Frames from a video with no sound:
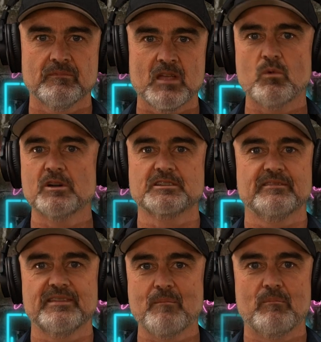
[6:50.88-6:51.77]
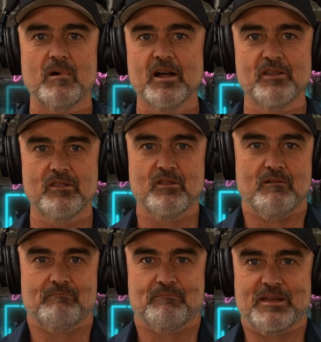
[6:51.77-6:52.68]
And whilst that might
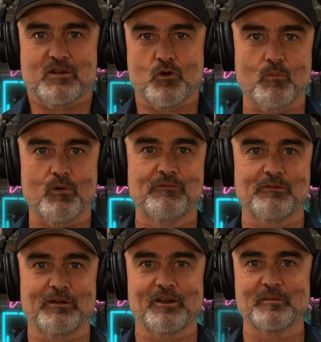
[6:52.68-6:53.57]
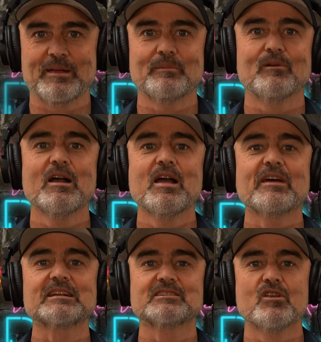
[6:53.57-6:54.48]
not be normal for a lot of people,
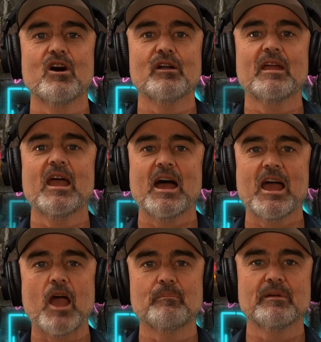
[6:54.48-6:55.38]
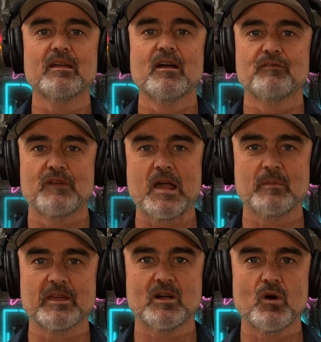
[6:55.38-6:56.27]
that's not a happy
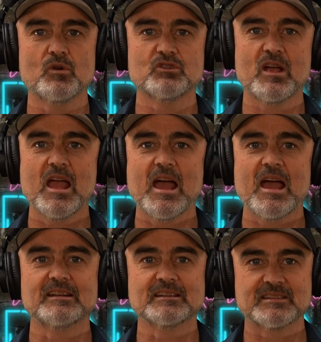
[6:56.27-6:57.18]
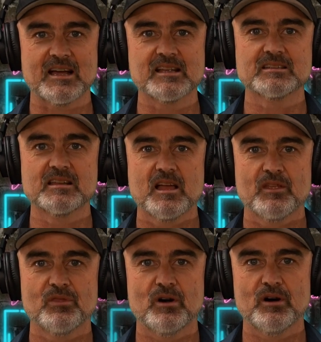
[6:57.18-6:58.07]
family culture, and it does
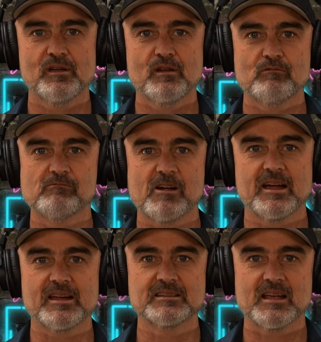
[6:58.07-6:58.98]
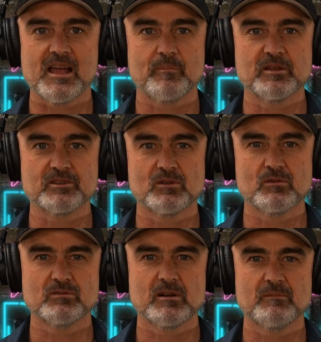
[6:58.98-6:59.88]
not raise happy
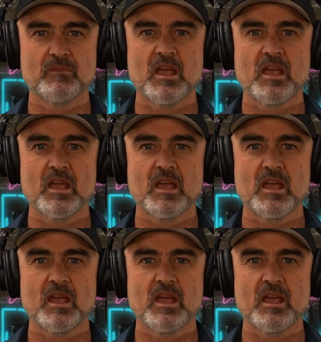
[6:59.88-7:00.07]
children.